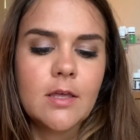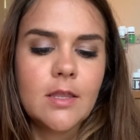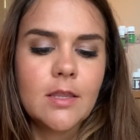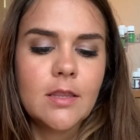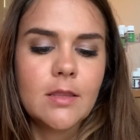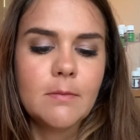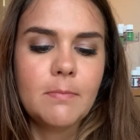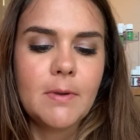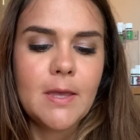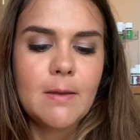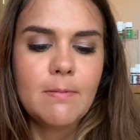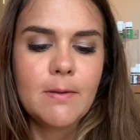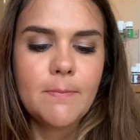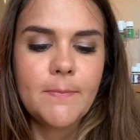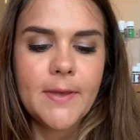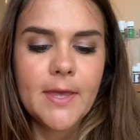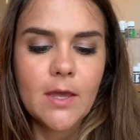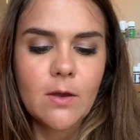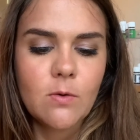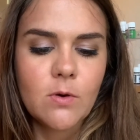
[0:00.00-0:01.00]
the baby
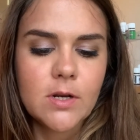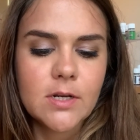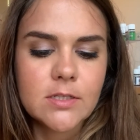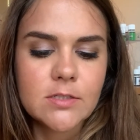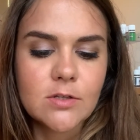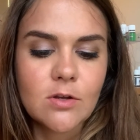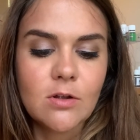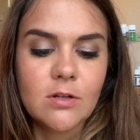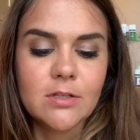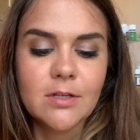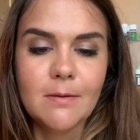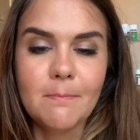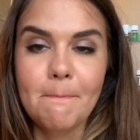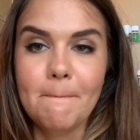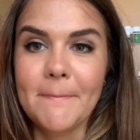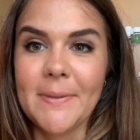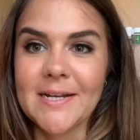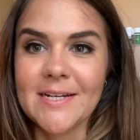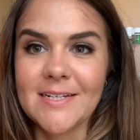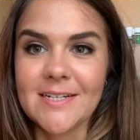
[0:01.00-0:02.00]
pink one. It's called
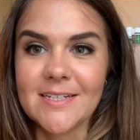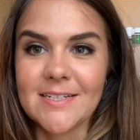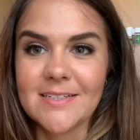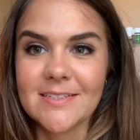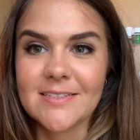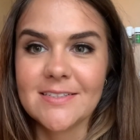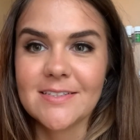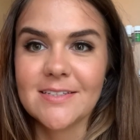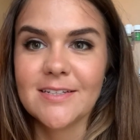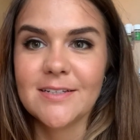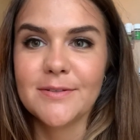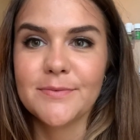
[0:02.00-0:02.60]
Abundant.